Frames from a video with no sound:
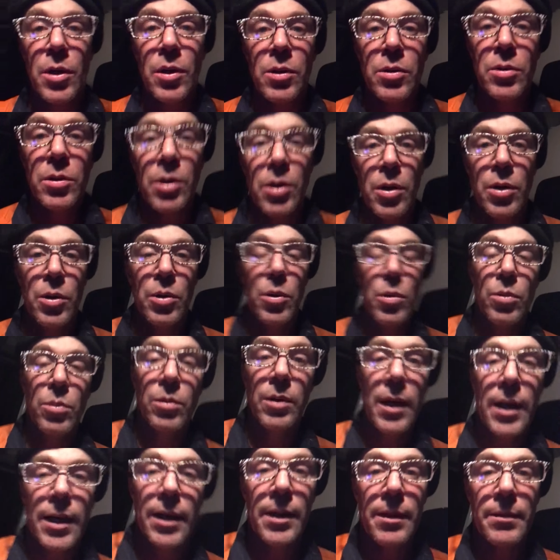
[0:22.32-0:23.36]

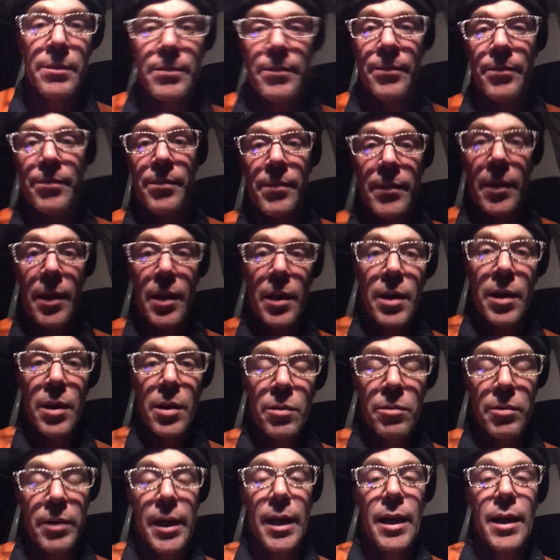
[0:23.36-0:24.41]
So
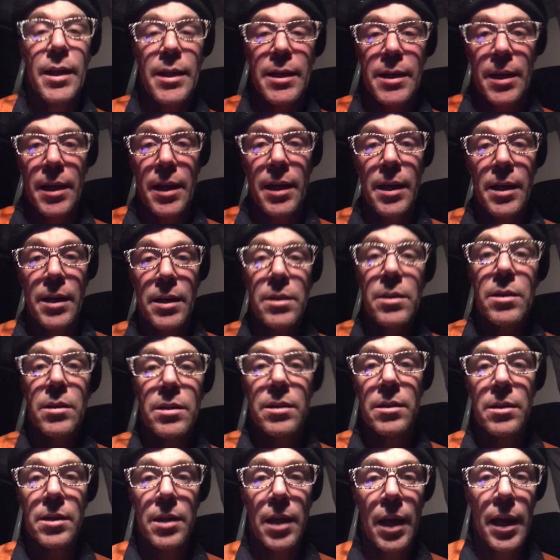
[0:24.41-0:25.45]
reality is
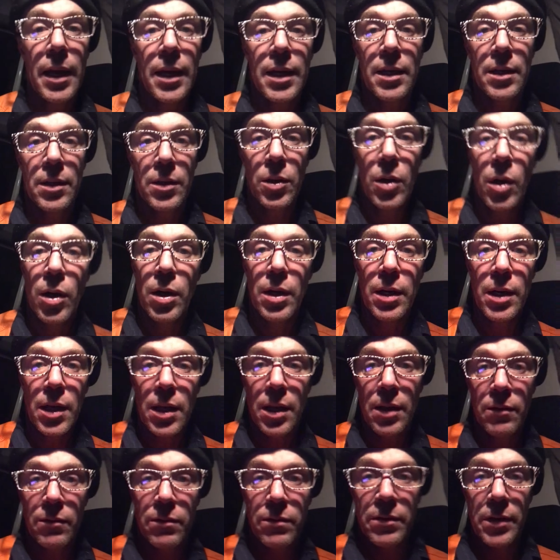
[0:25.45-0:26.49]
they cannot
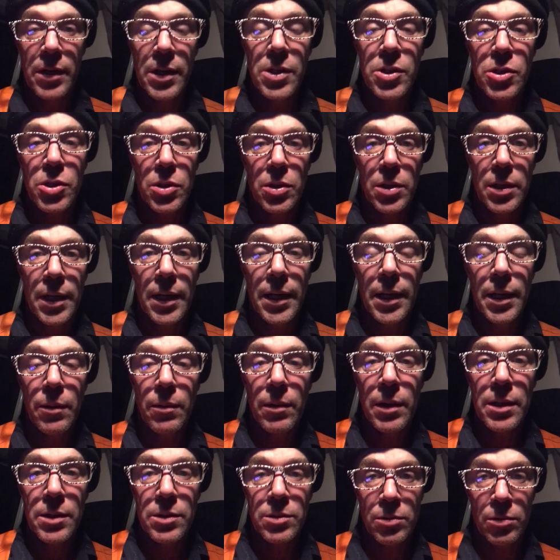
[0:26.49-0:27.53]
infringe on
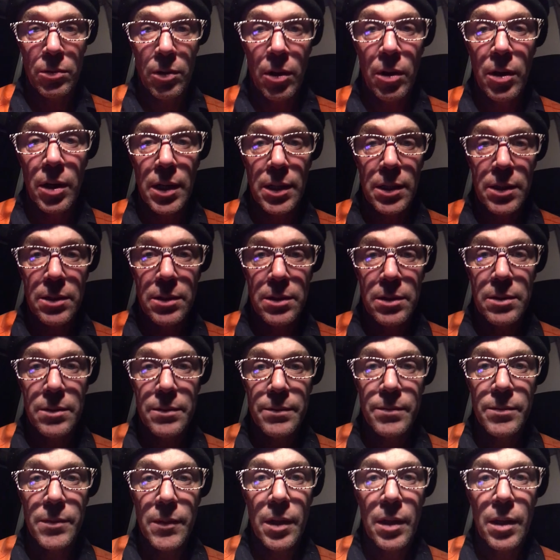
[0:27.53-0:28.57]
anyone's rights.
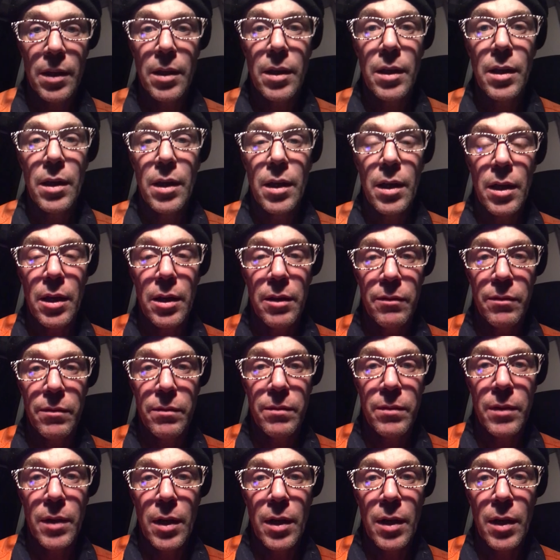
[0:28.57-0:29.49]
If